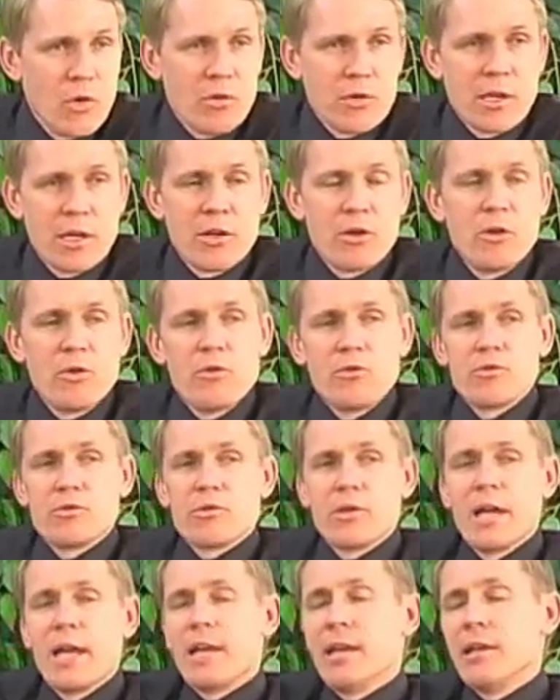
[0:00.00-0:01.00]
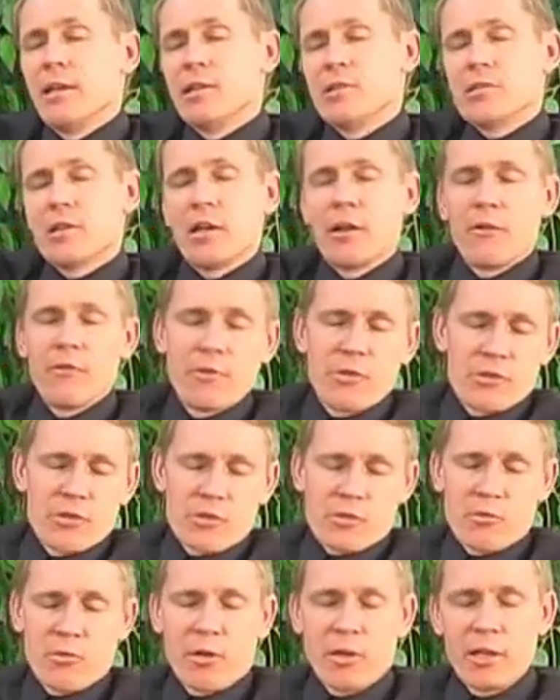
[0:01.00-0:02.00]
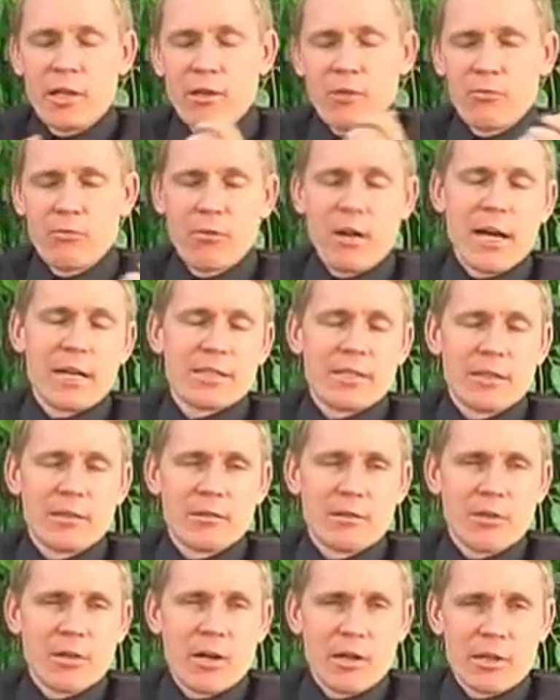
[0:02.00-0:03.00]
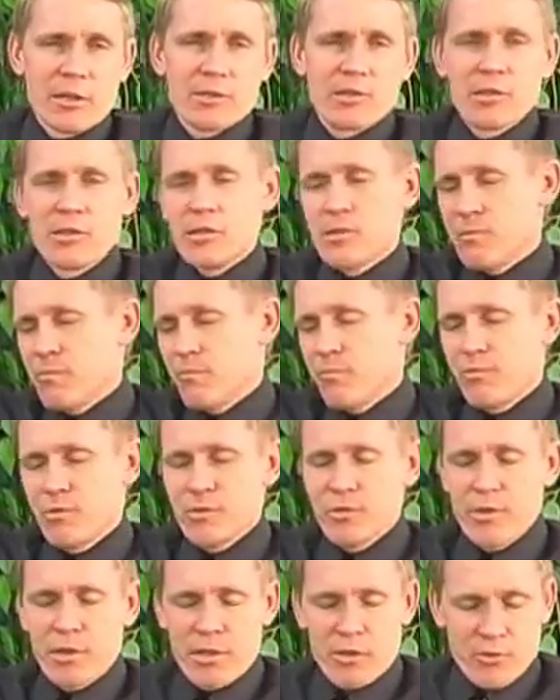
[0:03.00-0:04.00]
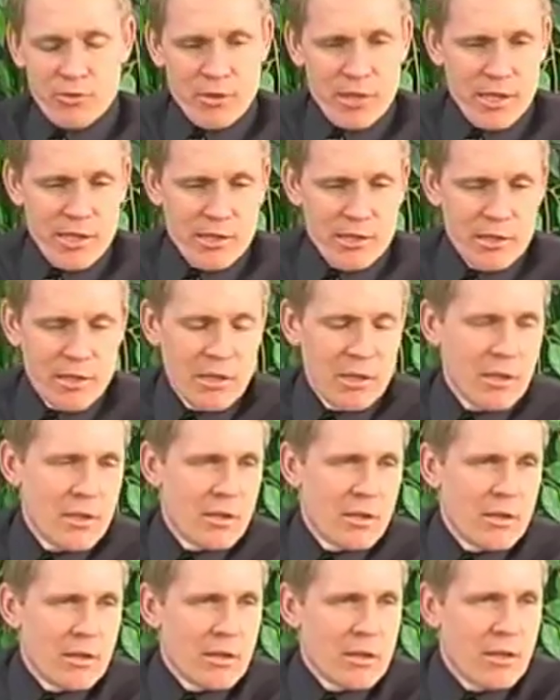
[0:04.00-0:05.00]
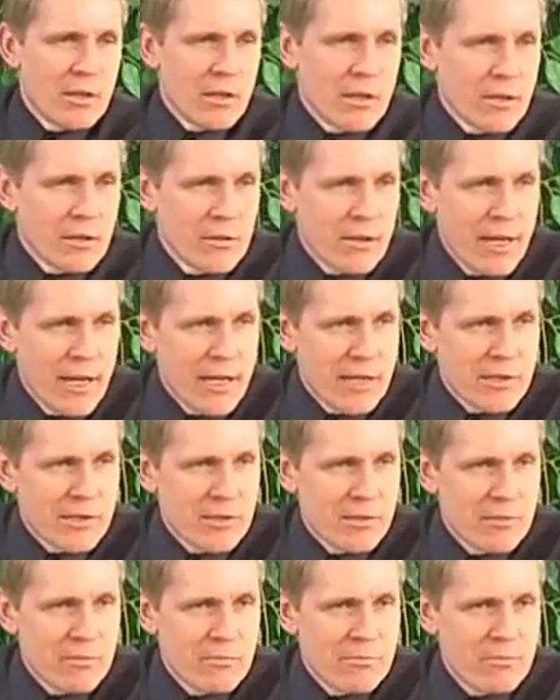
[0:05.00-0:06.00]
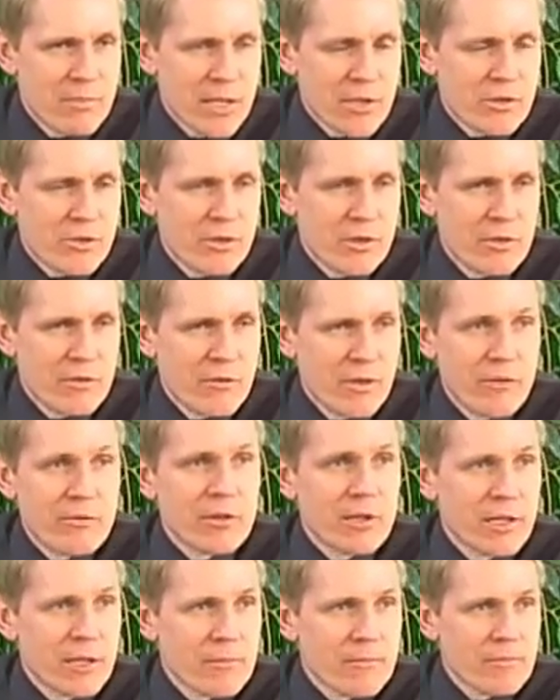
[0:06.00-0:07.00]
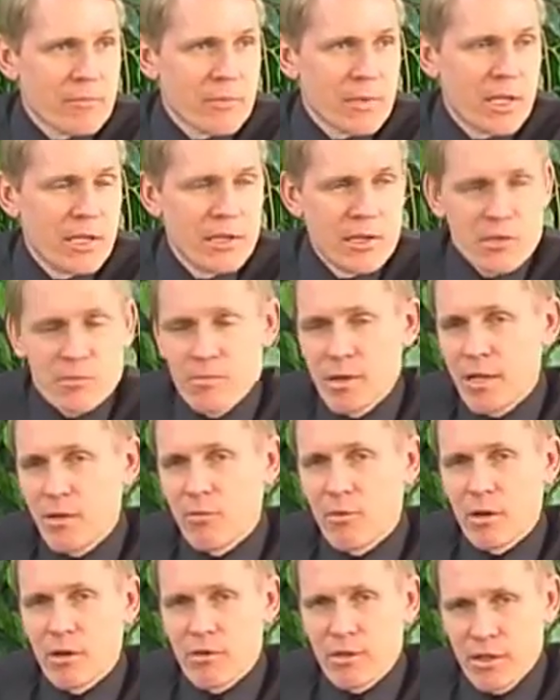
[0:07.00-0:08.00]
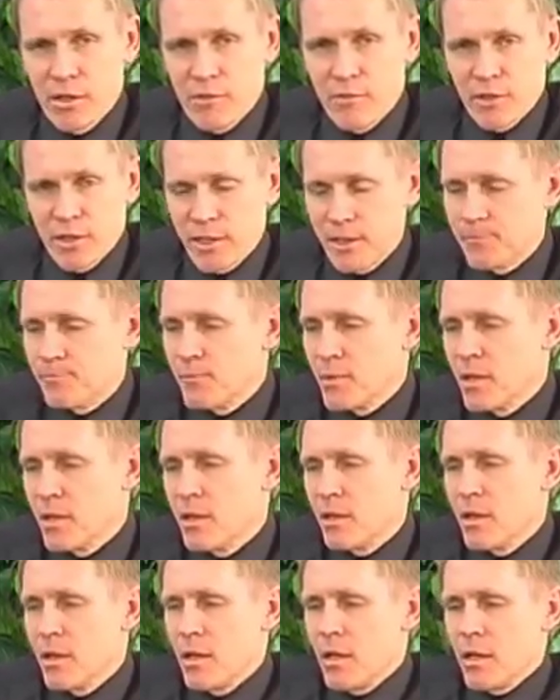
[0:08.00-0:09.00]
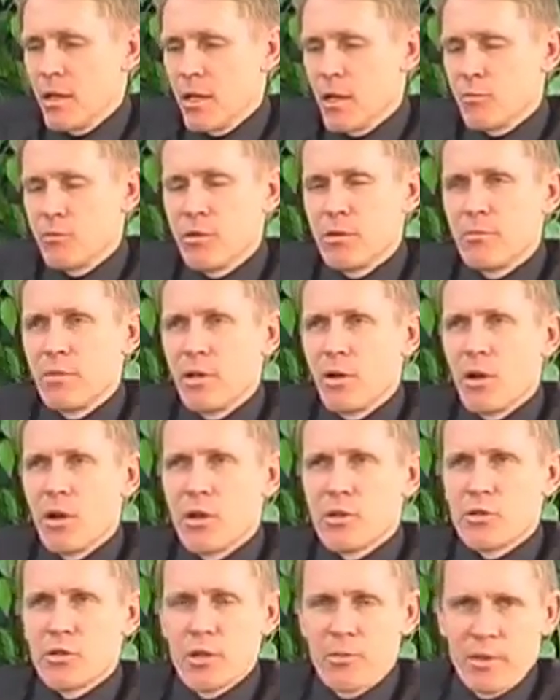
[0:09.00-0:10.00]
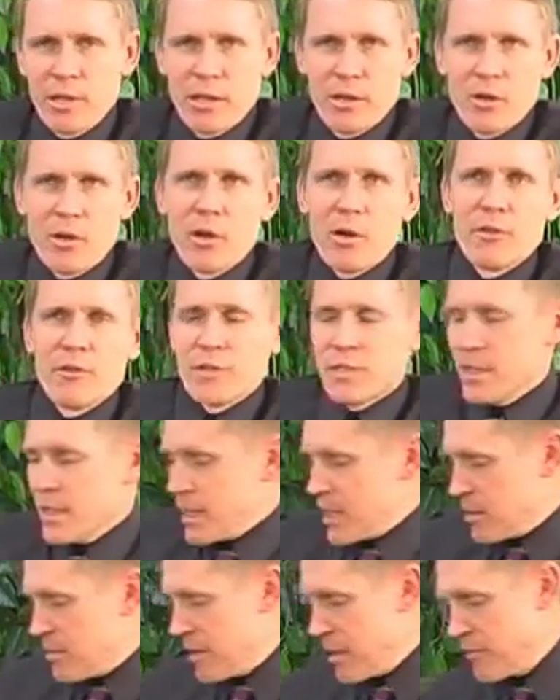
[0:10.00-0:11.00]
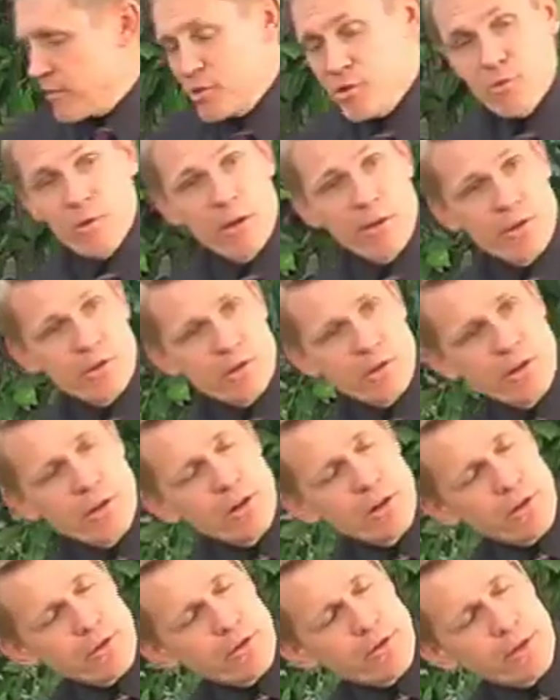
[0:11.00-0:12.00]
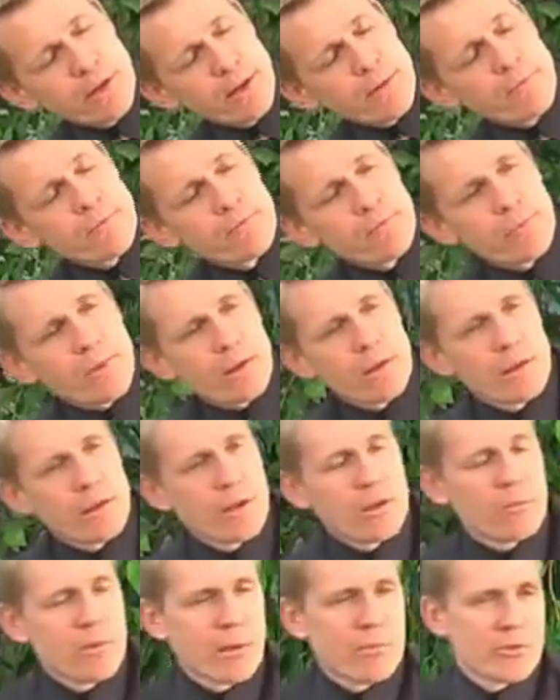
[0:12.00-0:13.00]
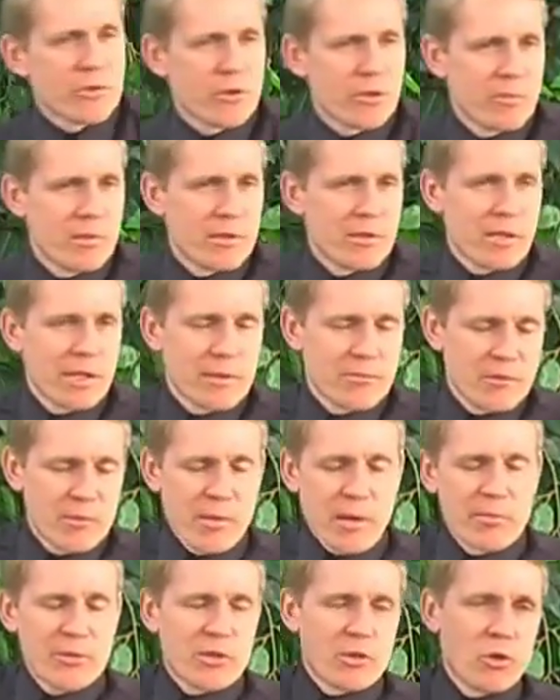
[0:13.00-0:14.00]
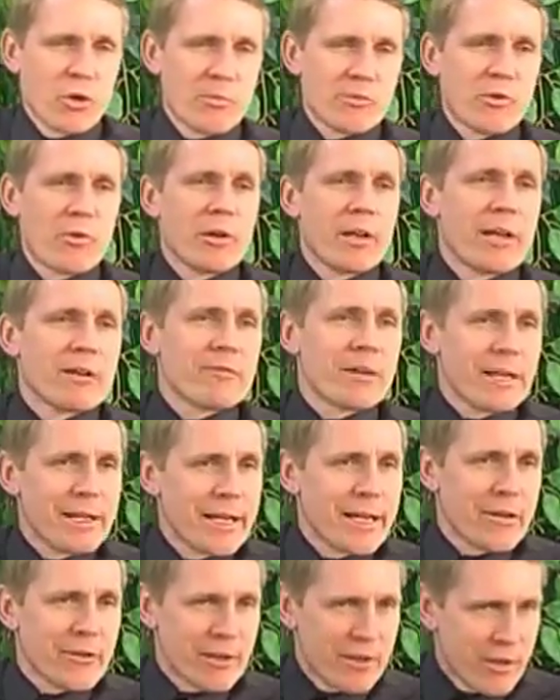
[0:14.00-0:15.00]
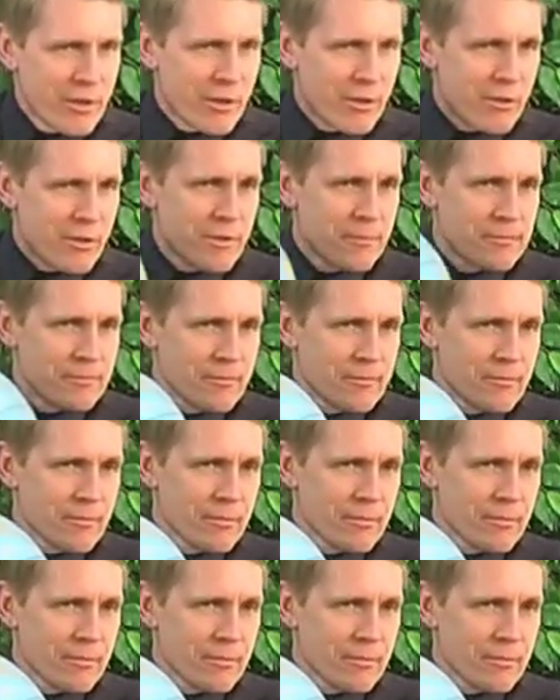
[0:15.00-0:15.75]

You'd get huge eddies of swirling, rotting carcasses, trees, grass, mixture of everything in this muddy water in the flood. Now, it wouldn't be all turbulent all the time, every square inch of the earth, okay? I'm sure there's probably storms going on right now on the earth.